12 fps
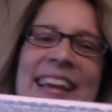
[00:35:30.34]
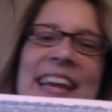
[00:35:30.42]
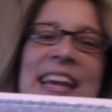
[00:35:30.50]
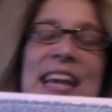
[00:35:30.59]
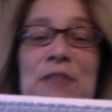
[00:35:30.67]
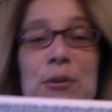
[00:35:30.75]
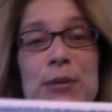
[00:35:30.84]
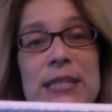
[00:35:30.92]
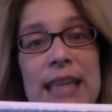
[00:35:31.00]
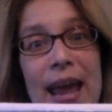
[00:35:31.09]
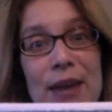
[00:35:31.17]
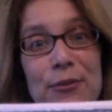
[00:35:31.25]
If it was the
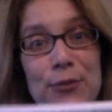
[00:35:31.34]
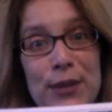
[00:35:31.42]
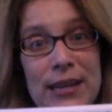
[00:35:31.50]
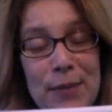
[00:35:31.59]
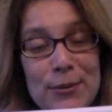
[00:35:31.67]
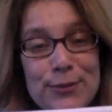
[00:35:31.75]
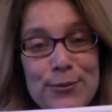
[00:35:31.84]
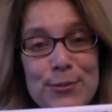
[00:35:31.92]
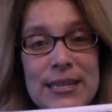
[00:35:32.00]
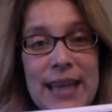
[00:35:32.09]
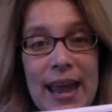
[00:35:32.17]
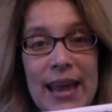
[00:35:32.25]
Anne of Green Gables from
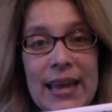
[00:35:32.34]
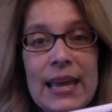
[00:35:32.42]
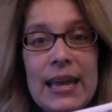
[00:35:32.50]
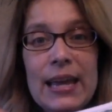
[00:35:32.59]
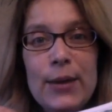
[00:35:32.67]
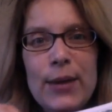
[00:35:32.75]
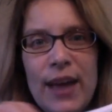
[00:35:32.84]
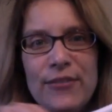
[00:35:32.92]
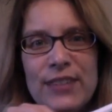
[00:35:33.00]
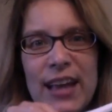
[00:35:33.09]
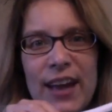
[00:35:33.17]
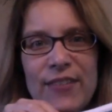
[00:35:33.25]
today, it would have
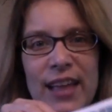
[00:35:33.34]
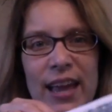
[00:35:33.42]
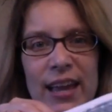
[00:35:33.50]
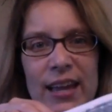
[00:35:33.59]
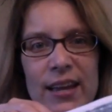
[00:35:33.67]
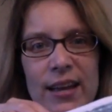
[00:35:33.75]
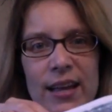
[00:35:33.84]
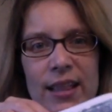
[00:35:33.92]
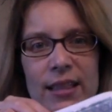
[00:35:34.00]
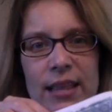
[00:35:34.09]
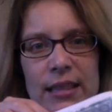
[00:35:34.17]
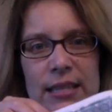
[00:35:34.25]
to have like
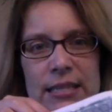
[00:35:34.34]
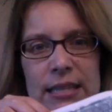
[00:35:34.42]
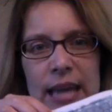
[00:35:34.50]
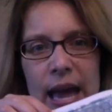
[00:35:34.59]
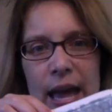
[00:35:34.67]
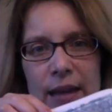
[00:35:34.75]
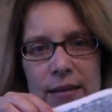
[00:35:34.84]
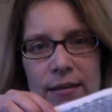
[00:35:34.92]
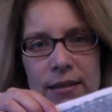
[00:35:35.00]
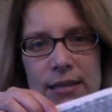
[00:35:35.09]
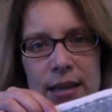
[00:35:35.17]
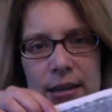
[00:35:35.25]
this cat
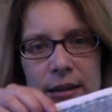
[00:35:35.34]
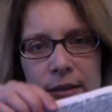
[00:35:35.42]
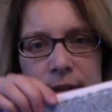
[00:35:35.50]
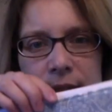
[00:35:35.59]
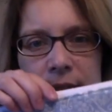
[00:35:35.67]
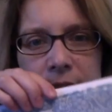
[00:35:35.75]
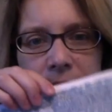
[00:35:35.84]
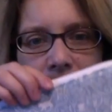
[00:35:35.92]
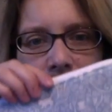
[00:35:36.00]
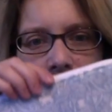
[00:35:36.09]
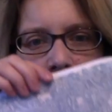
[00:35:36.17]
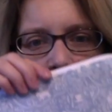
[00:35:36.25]
that's on here. Where's that cat?
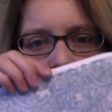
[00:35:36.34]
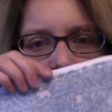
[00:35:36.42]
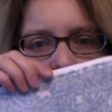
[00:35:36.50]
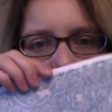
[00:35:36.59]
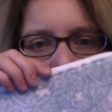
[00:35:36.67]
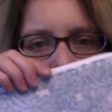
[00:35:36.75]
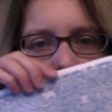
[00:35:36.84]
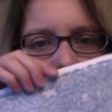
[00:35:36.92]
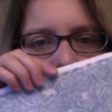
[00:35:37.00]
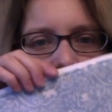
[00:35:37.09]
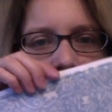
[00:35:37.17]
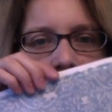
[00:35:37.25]
There
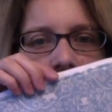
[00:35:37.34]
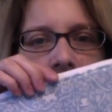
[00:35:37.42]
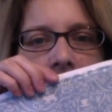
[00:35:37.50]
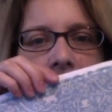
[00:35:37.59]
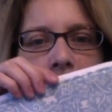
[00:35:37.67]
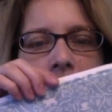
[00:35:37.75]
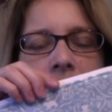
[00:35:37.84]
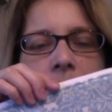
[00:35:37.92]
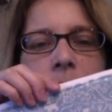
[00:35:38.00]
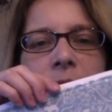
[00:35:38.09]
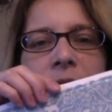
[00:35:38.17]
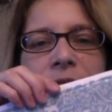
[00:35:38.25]
she is. That cat right there
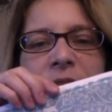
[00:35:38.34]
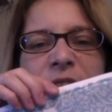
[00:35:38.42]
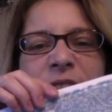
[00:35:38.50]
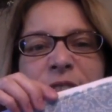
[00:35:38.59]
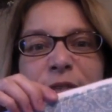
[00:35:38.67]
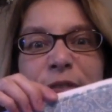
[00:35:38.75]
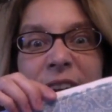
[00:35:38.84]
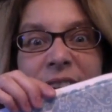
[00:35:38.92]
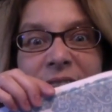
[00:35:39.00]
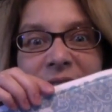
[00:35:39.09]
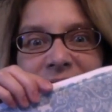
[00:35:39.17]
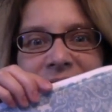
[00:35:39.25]
would have to have like
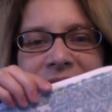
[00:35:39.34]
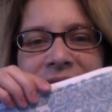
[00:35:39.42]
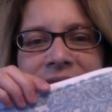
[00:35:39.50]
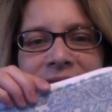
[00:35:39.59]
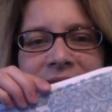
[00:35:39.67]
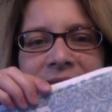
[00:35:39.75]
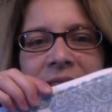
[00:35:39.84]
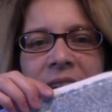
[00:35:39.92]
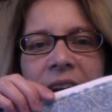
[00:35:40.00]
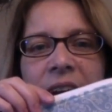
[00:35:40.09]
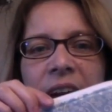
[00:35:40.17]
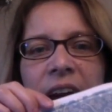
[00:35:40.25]
fangs.
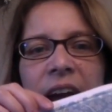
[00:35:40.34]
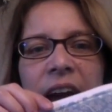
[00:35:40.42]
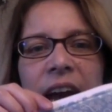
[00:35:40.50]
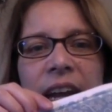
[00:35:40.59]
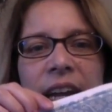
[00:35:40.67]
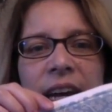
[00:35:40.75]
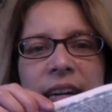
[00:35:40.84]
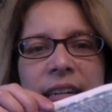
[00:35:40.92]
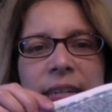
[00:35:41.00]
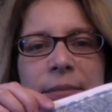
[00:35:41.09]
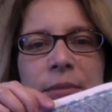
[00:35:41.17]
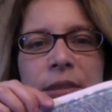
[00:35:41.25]
And
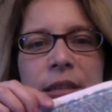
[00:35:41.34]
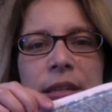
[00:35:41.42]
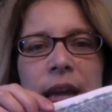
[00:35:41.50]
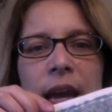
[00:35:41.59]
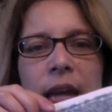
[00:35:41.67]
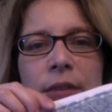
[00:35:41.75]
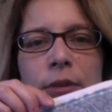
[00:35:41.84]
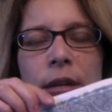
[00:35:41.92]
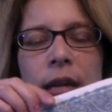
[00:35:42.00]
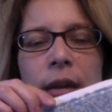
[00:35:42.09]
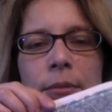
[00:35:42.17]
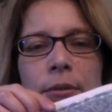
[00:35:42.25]
the Anne of Green
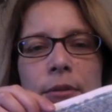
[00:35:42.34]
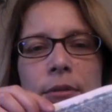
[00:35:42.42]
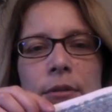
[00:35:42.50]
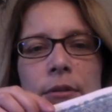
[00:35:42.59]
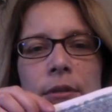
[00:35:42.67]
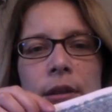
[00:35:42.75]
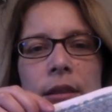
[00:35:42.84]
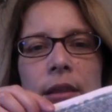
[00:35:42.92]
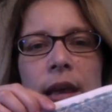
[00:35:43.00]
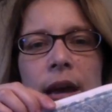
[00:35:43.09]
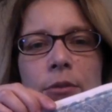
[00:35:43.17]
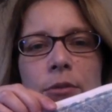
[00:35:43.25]
Gables, or the
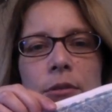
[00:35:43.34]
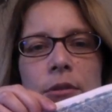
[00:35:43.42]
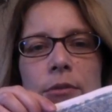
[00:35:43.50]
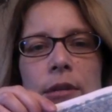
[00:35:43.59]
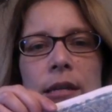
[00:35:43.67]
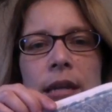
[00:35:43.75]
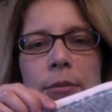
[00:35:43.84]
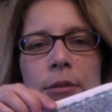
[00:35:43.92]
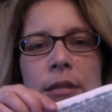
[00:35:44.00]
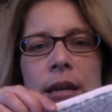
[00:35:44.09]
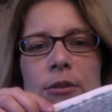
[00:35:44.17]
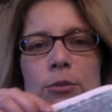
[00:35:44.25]
house, the Green Gables
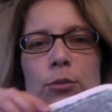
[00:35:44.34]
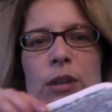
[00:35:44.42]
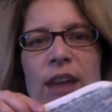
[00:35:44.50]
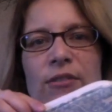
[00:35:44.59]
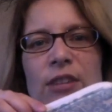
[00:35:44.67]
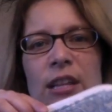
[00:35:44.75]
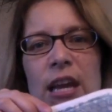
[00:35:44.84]
house, would have to